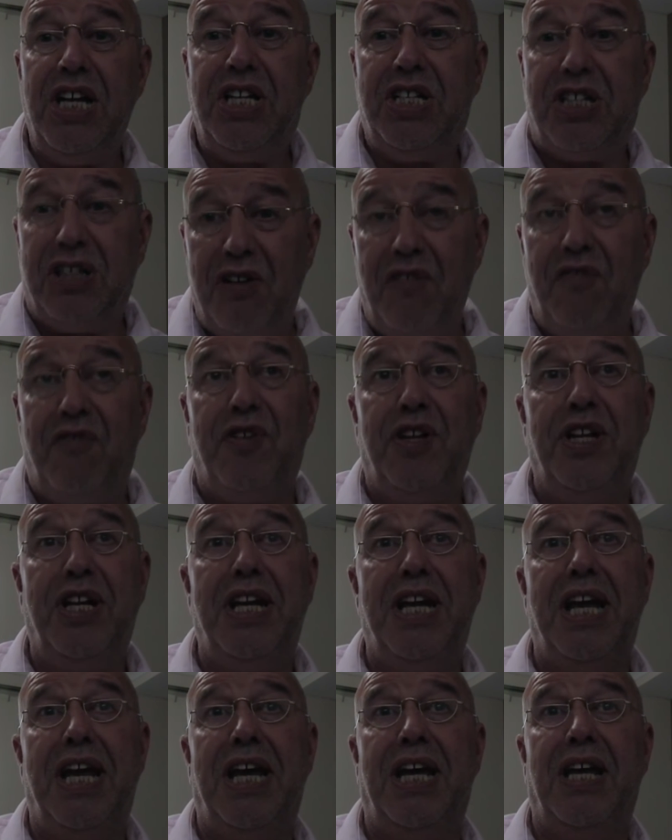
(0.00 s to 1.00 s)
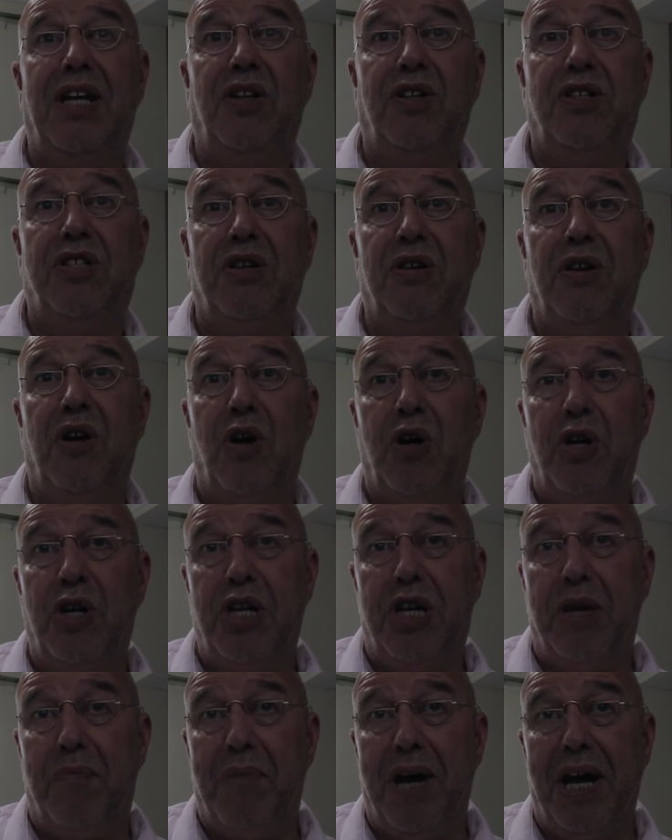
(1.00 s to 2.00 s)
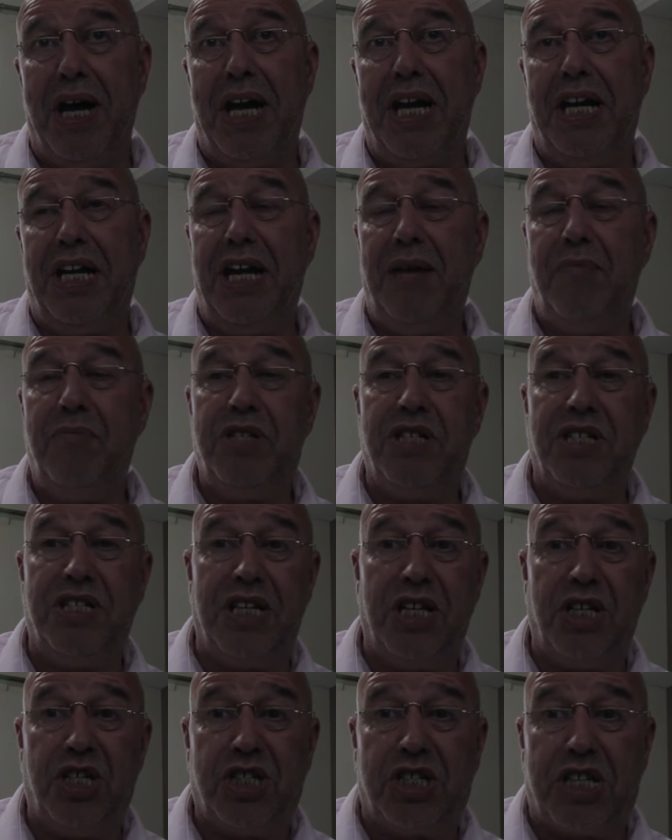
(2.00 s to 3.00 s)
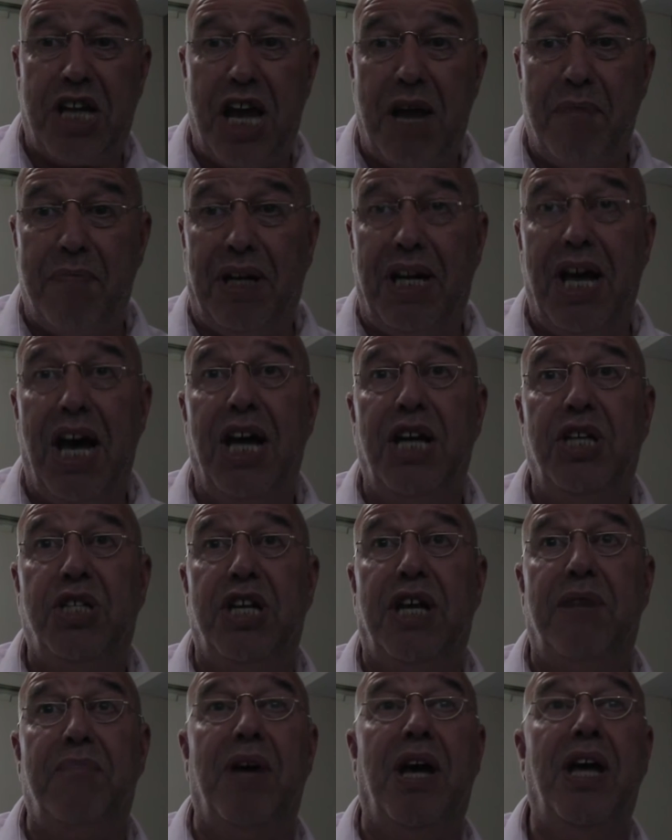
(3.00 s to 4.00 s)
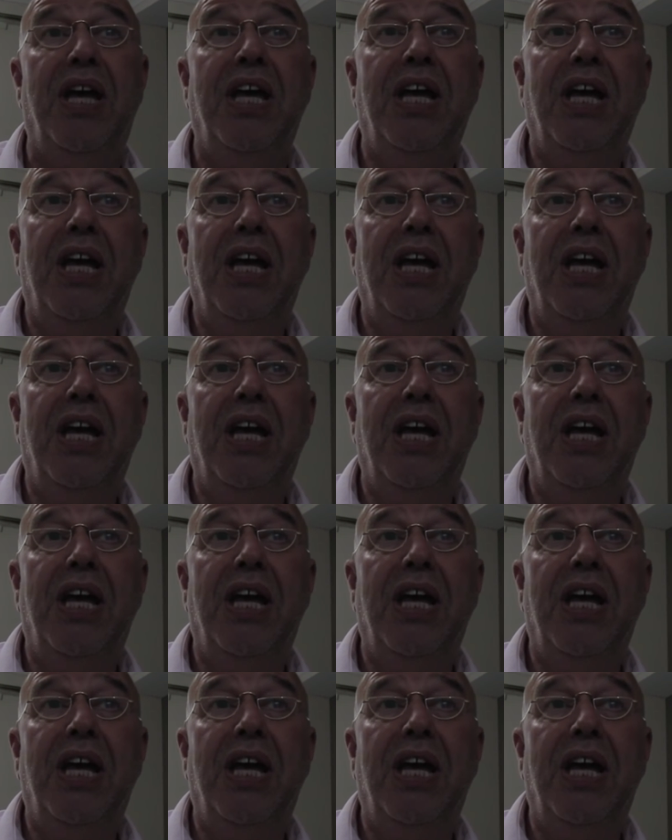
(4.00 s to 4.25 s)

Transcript: tooth and nail to undermine him, to destabilise him,